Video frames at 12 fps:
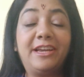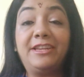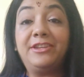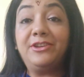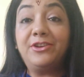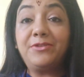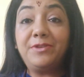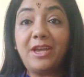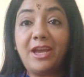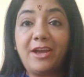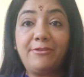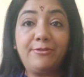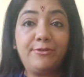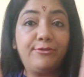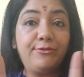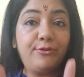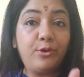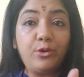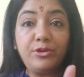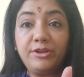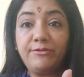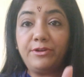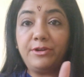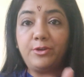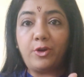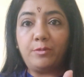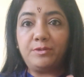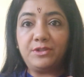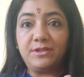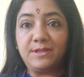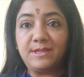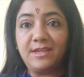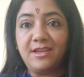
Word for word: and here we have 4 different options.